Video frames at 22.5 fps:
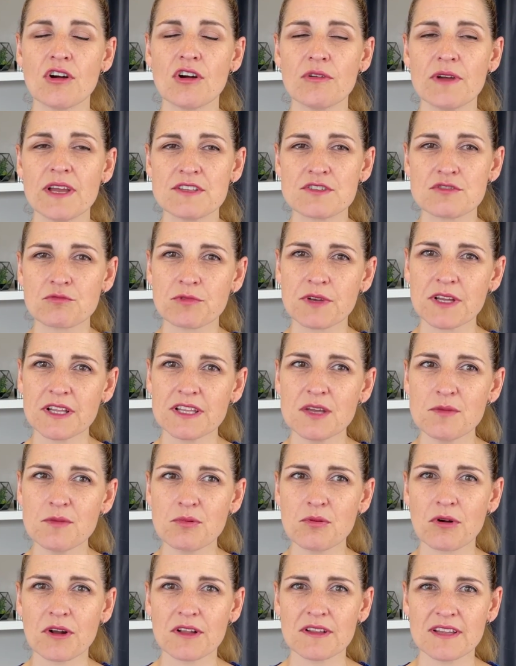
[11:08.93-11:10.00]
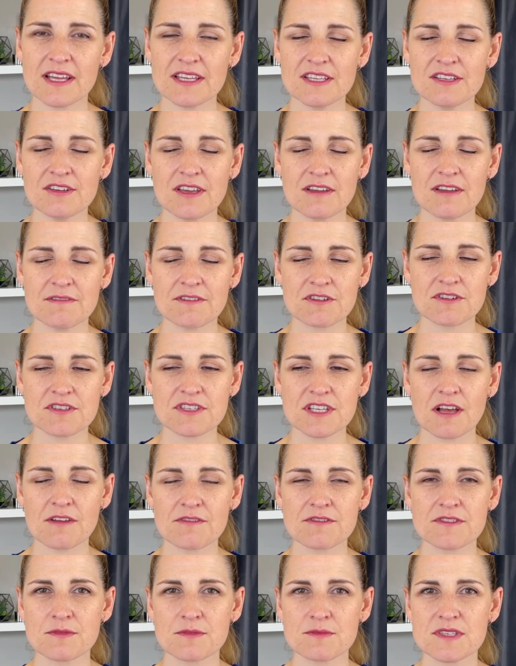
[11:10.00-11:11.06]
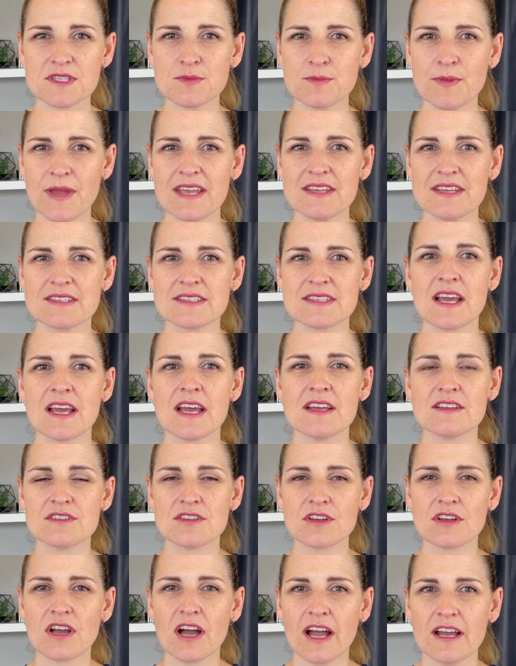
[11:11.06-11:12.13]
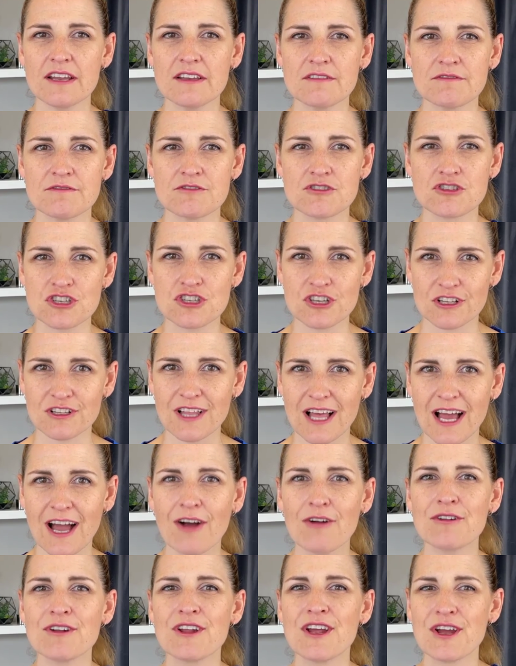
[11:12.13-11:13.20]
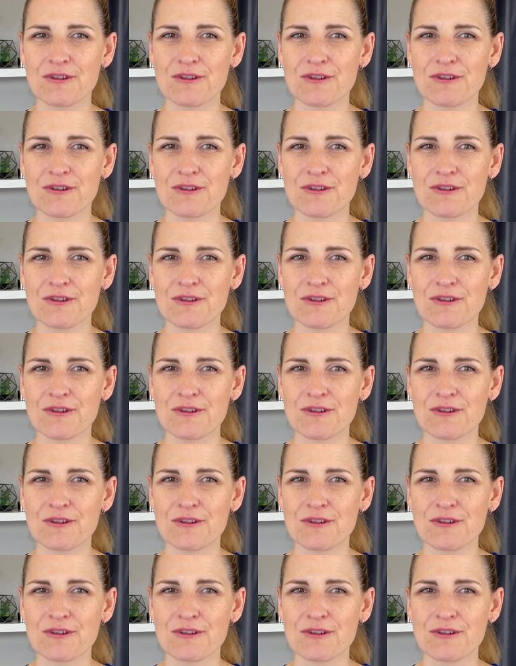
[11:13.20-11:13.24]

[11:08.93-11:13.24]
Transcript: it's really important that you give yourself some space to kind of chill out,